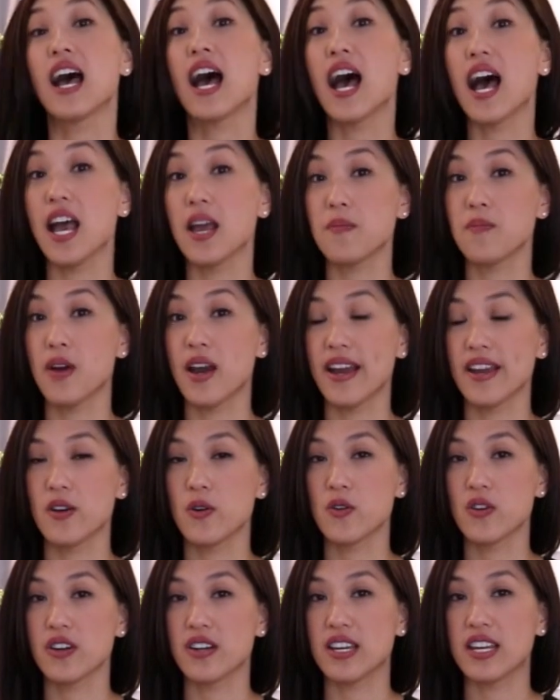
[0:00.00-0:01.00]
is high
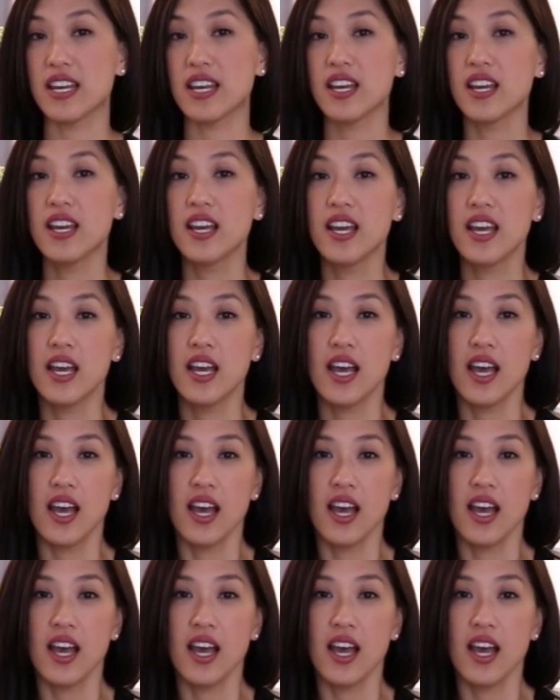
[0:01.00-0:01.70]
priority.